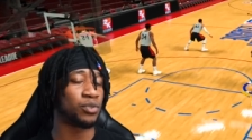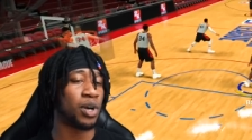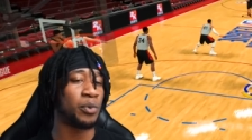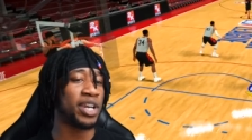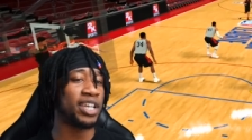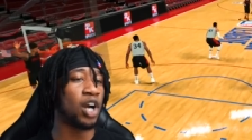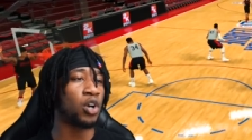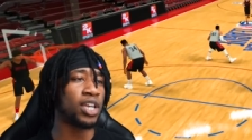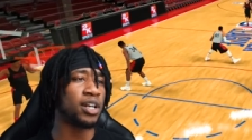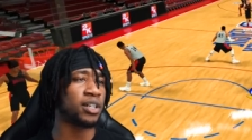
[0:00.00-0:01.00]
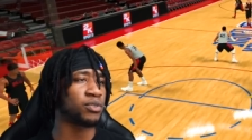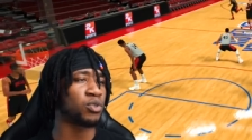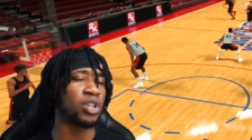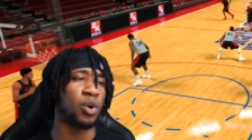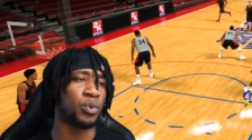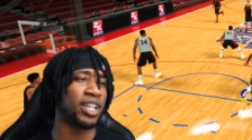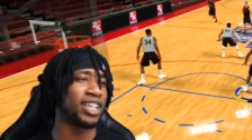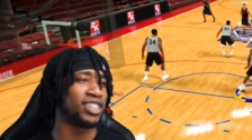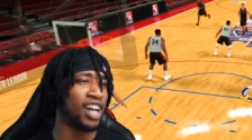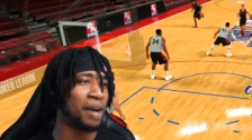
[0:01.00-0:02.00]
Well, we ain't, oh yeah, well, no, we
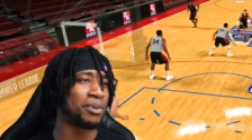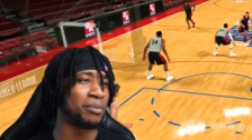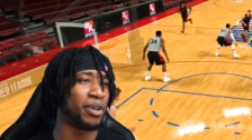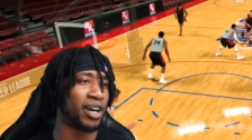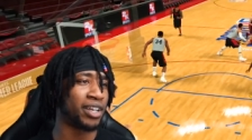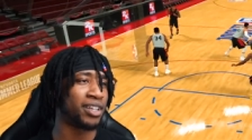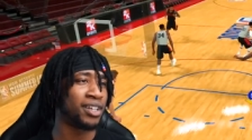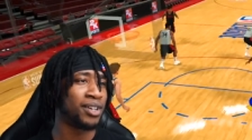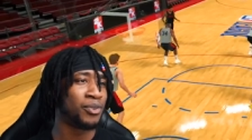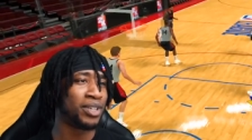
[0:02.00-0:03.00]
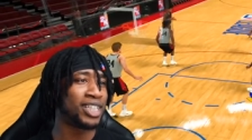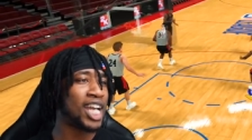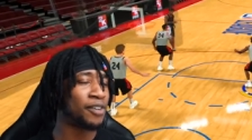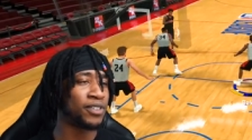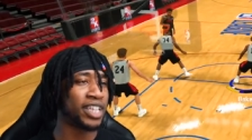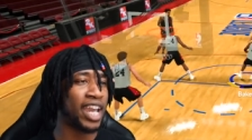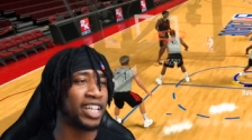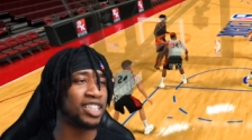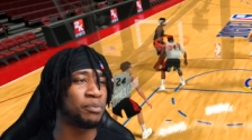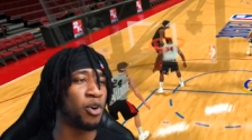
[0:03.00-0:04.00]
ain't dub them, but we definitely gave
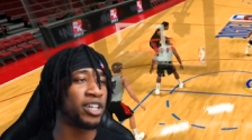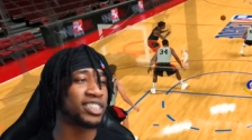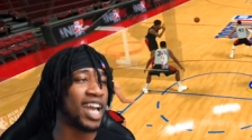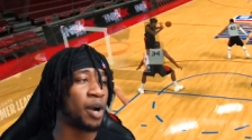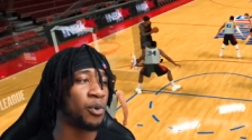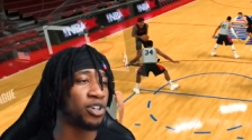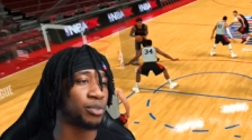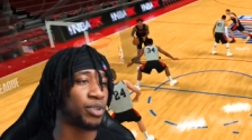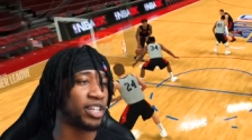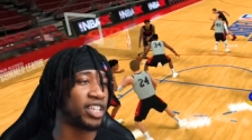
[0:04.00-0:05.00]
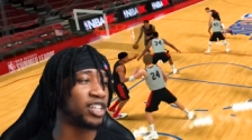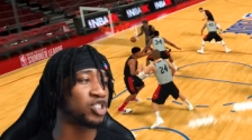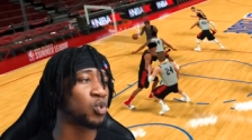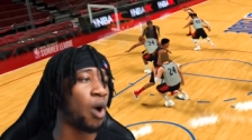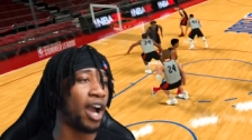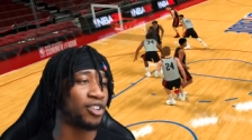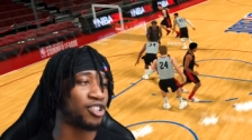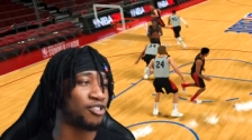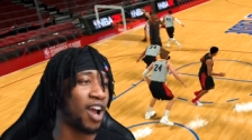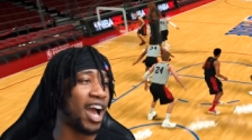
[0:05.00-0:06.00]
these boys that work, bro. Young squad on
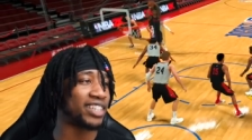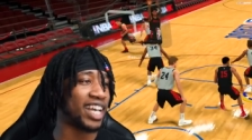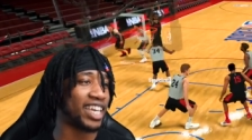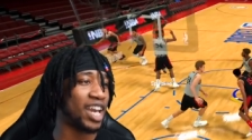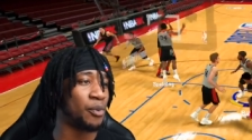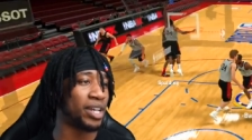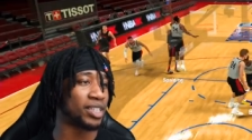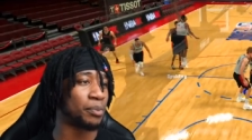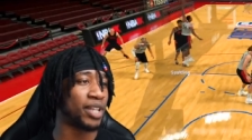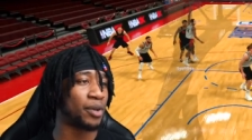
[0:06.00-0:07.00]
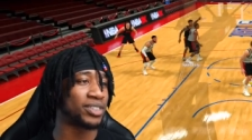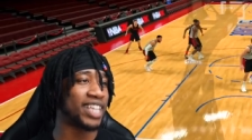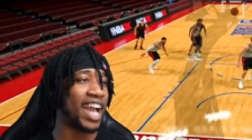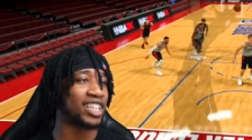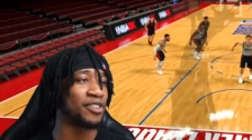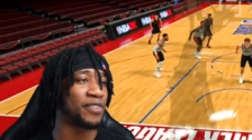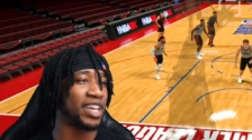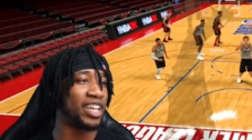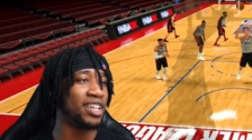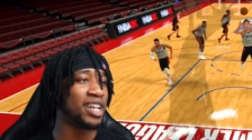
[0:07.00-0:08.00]
the rise. I can't wait to play with Zach
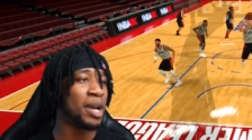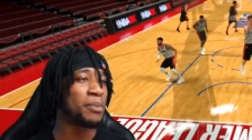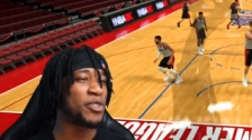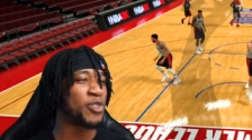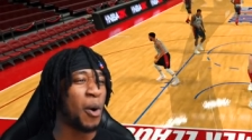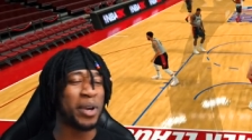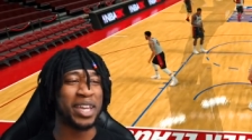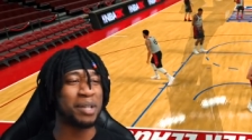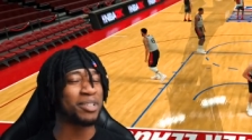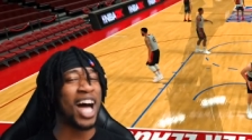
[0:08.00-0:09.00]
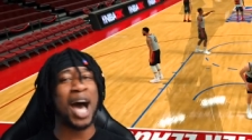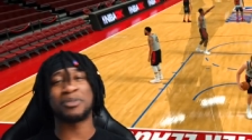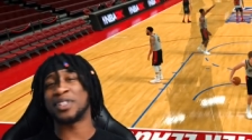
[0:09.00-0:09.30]
LaVine be throwing him lobs.